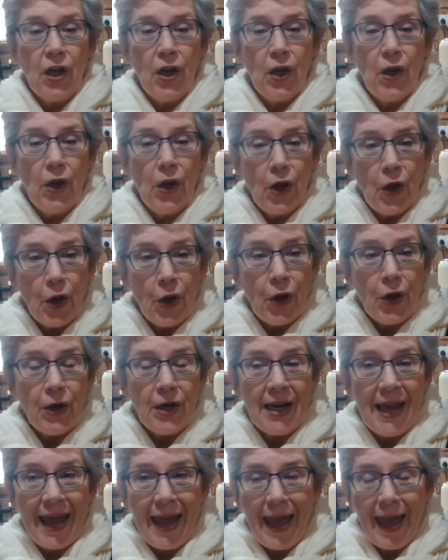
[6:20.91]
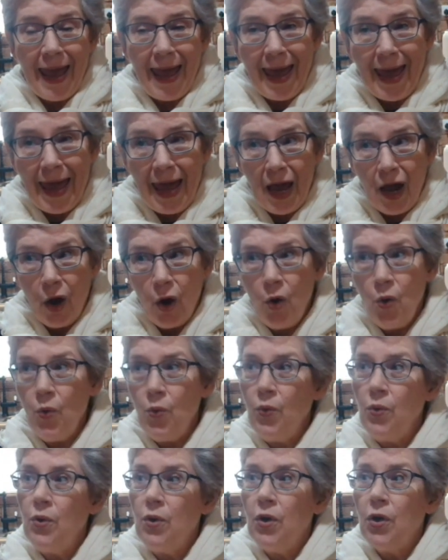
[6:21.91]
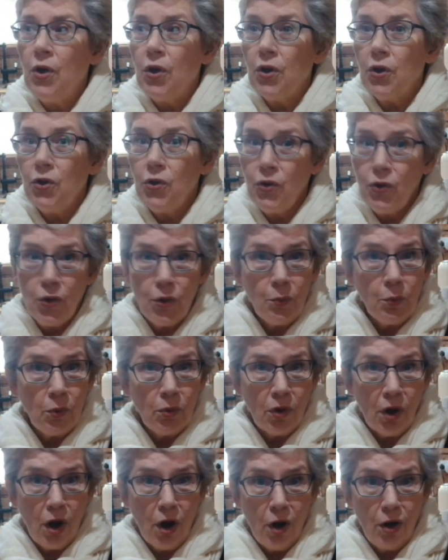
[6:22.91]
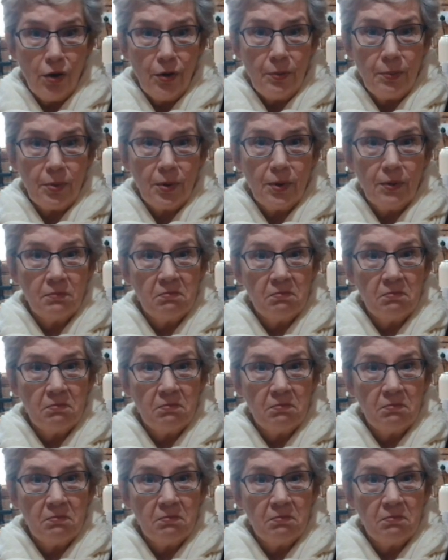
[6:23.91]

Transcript: learn how you will cope